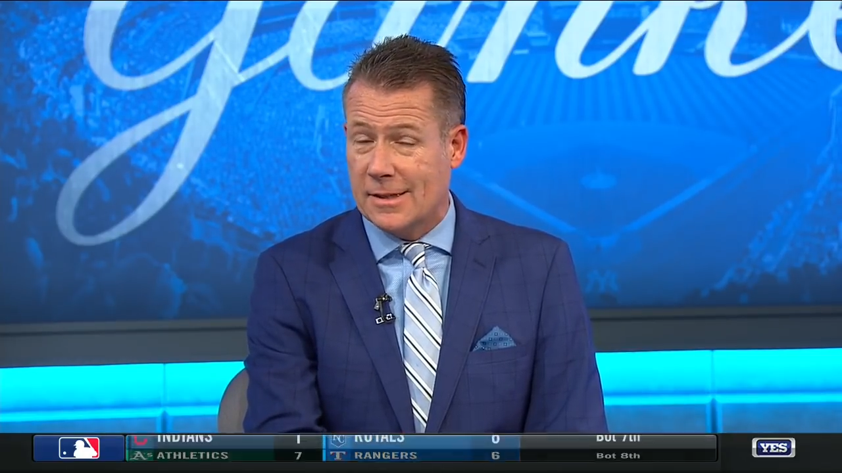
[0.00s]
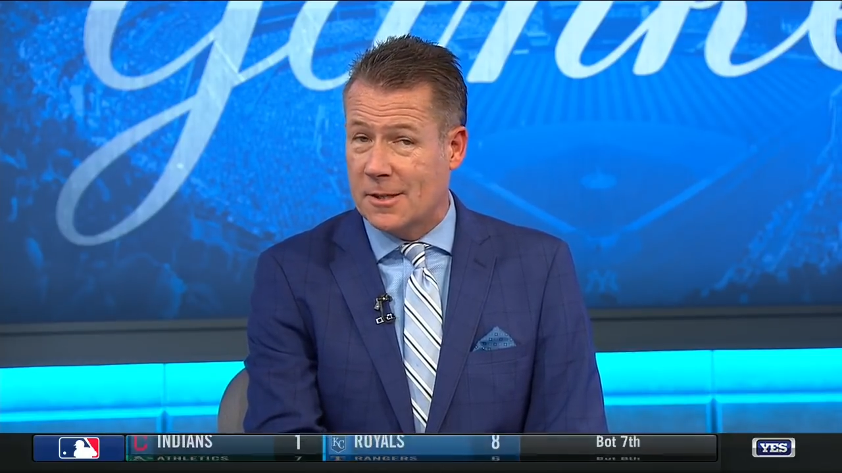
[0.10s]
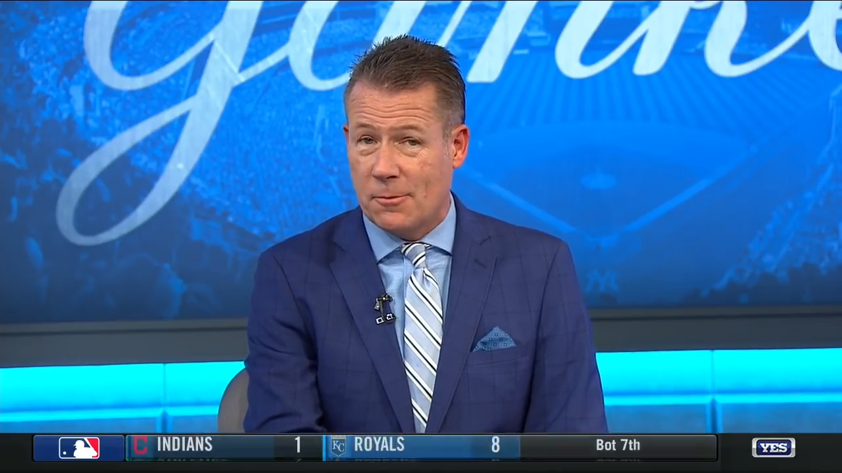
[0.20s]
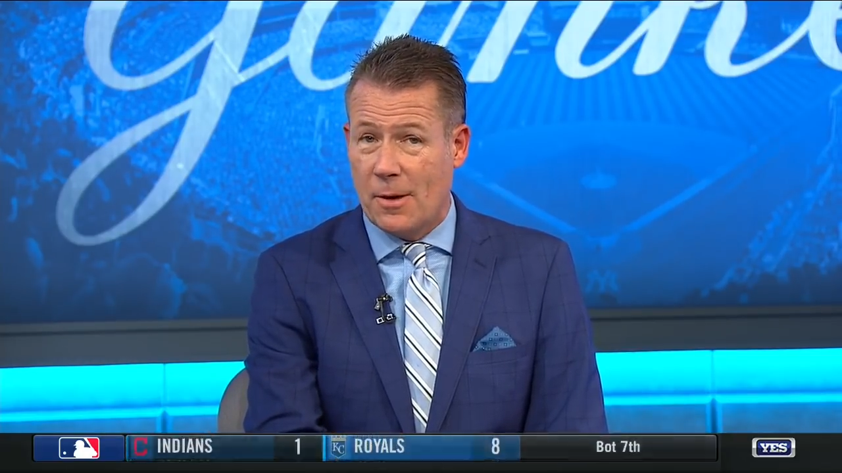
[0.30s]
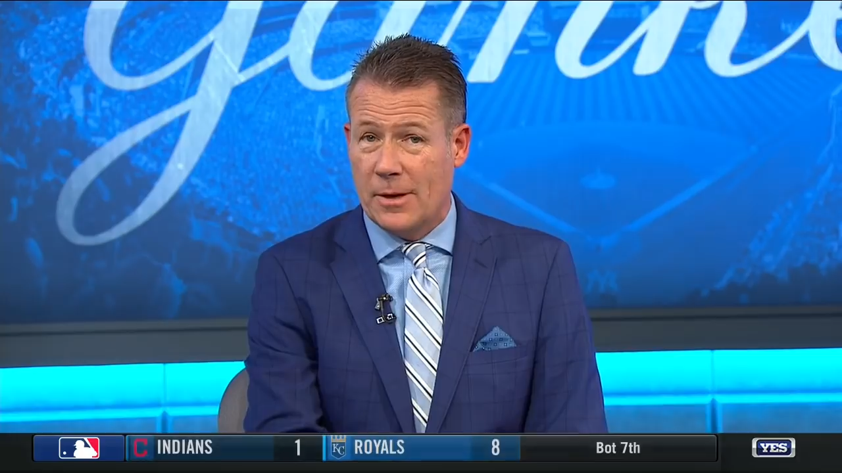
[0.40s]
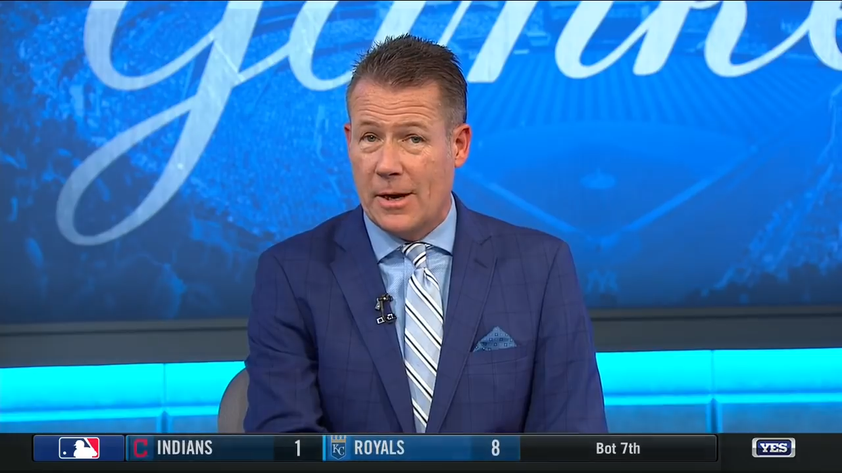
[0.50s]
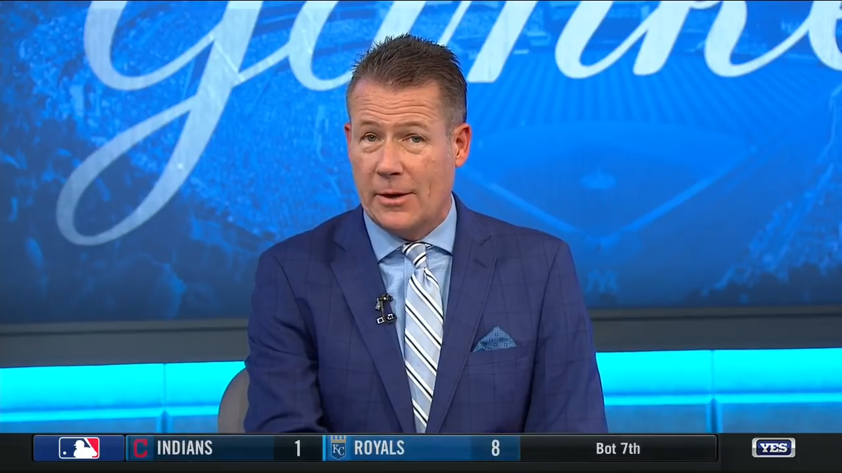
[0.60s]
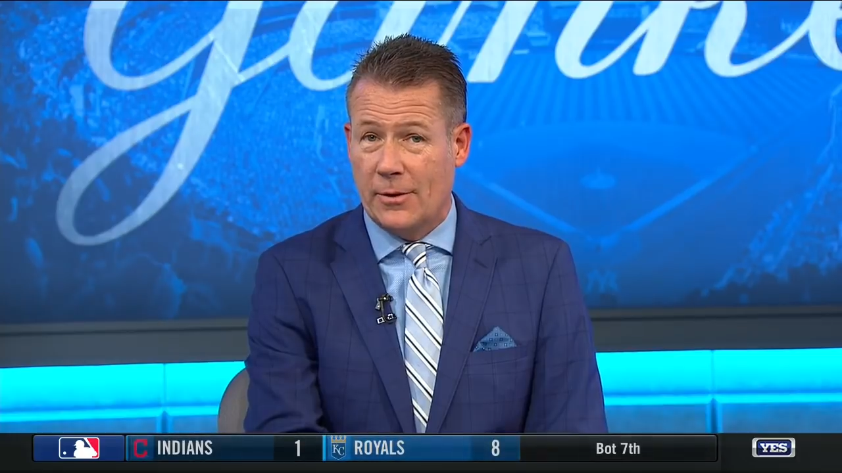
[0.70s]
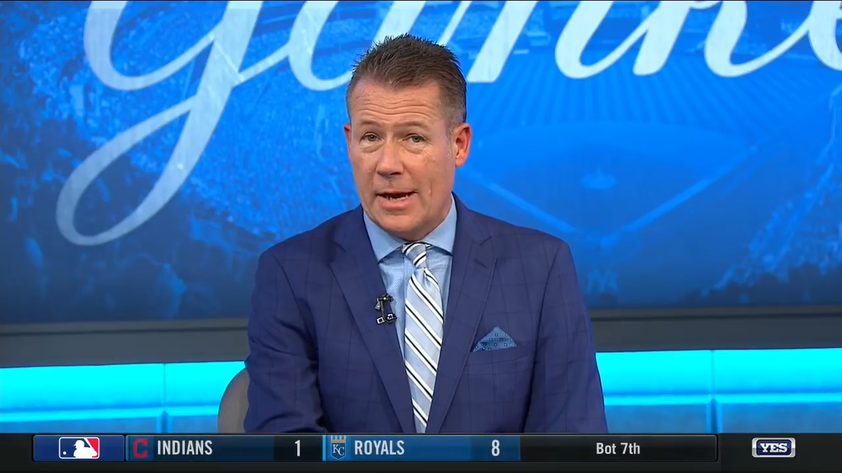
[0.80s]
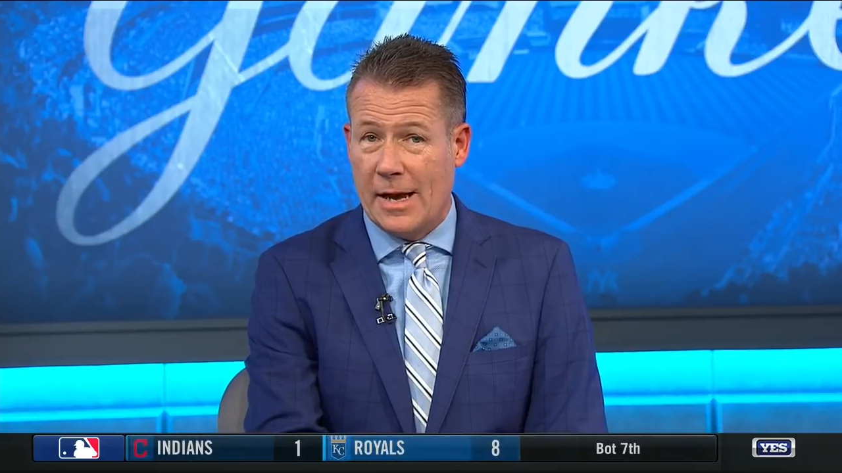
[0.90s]
and he's probably not
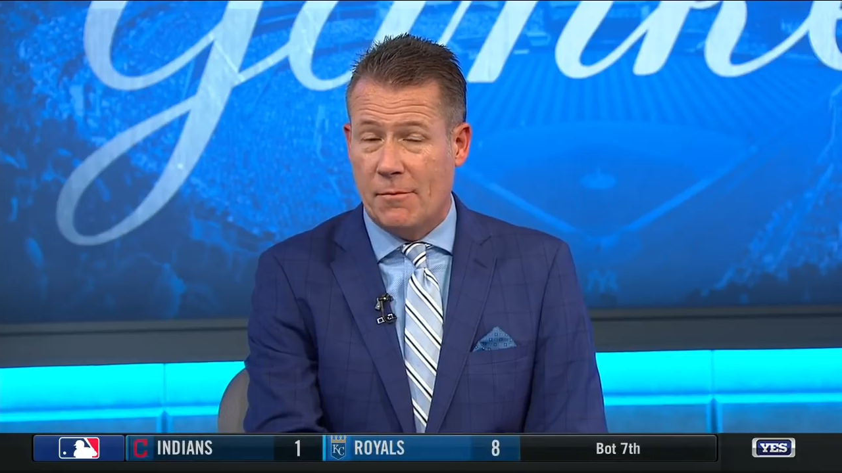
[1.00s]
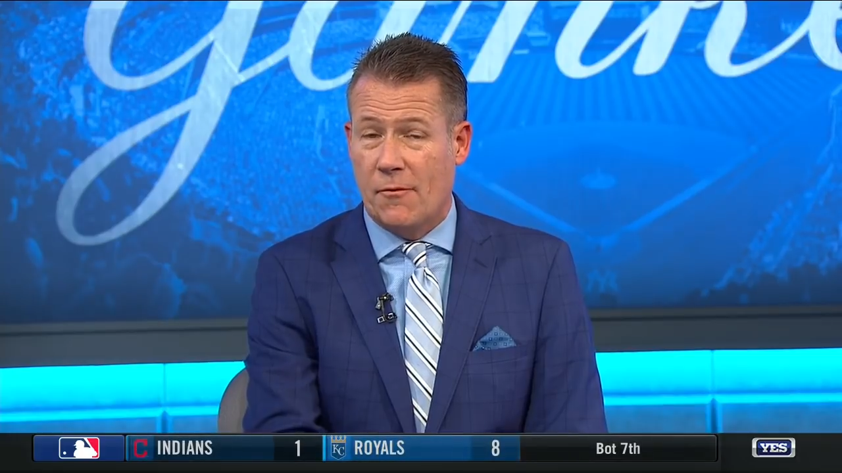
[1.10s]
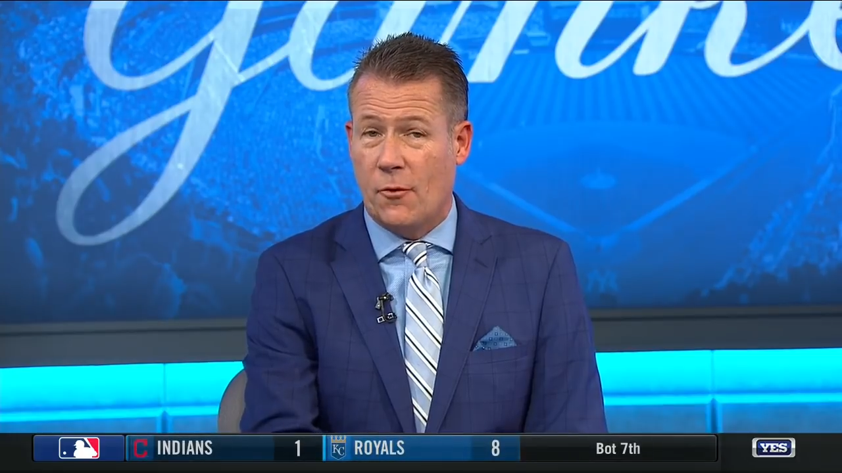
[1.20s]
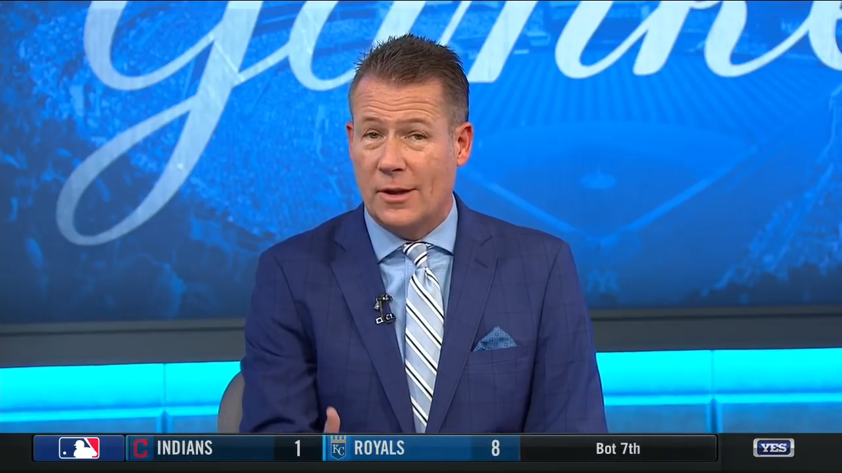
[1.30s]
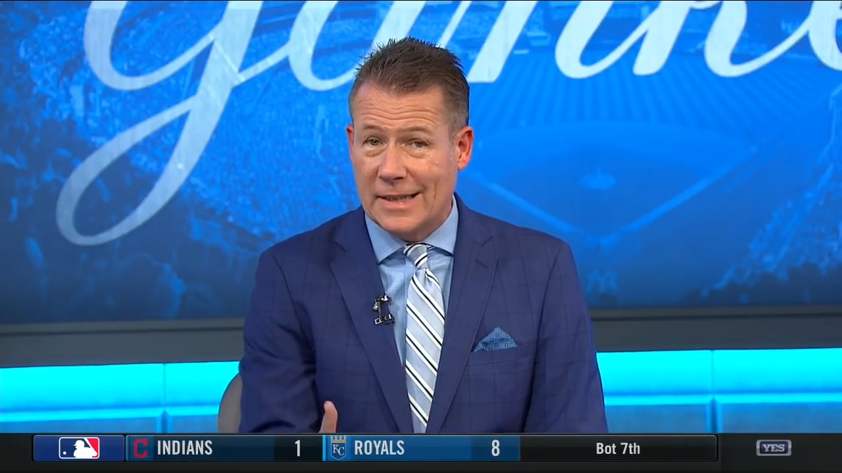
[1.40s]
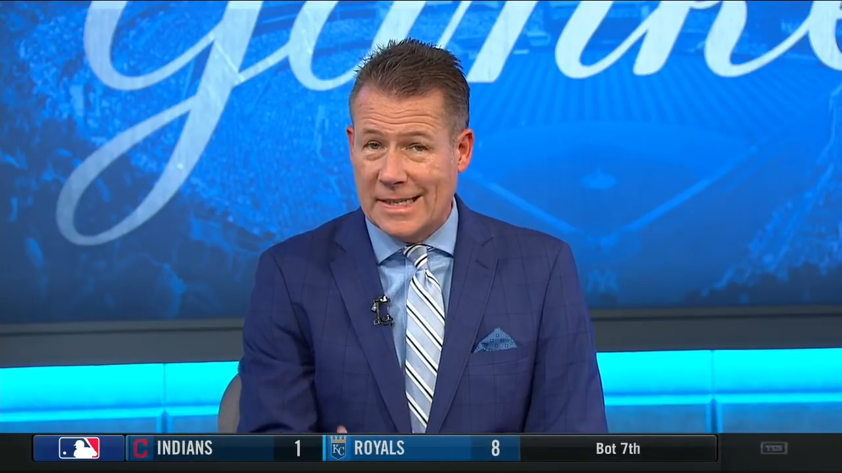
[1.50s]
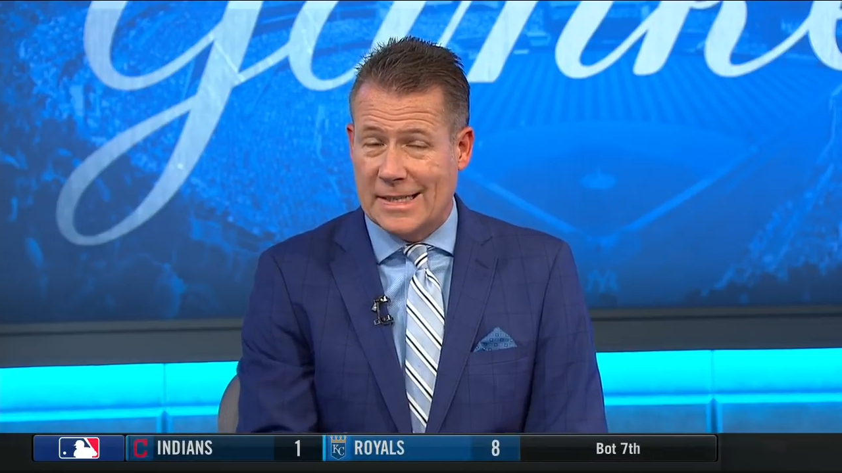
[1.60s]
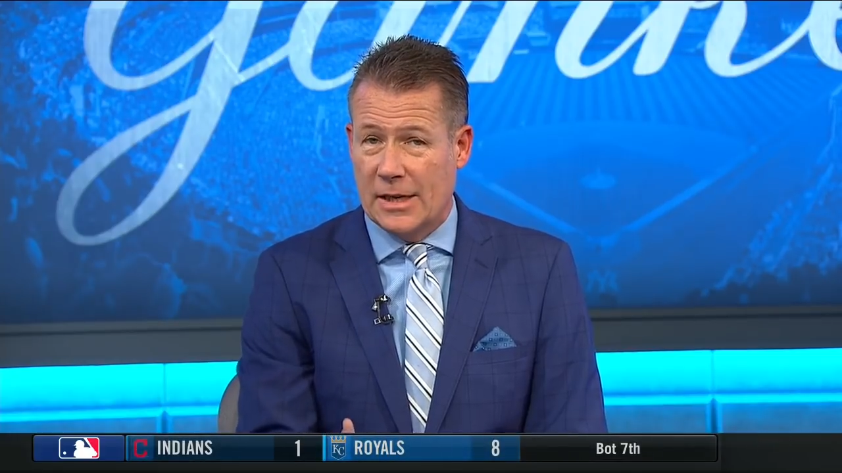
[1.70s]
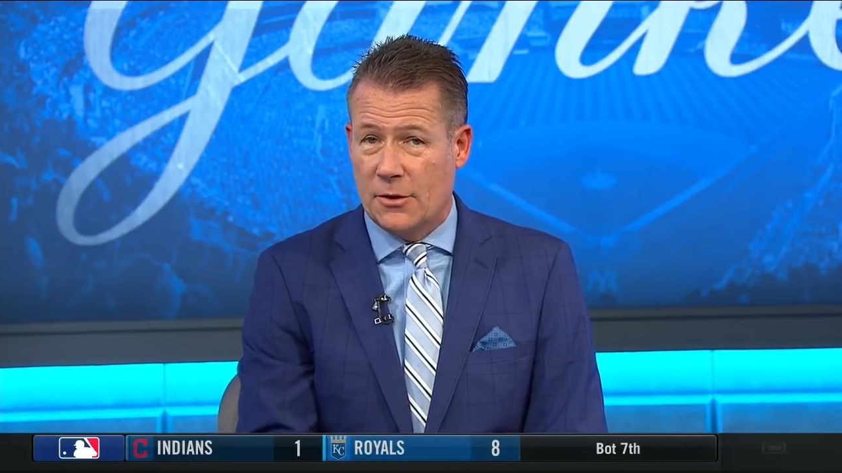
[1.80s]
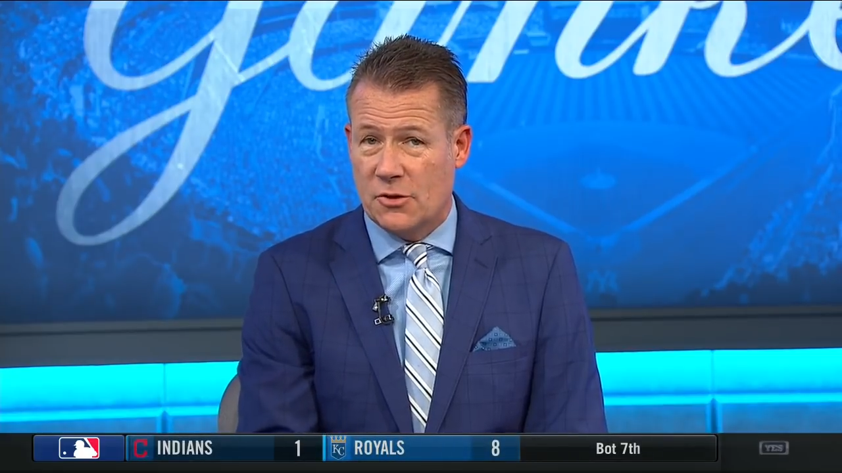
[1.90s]
going to have him for at
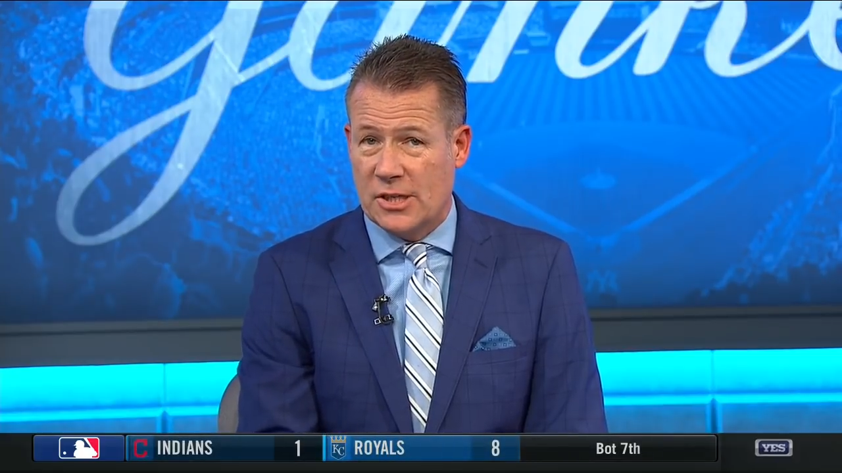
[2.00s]
least another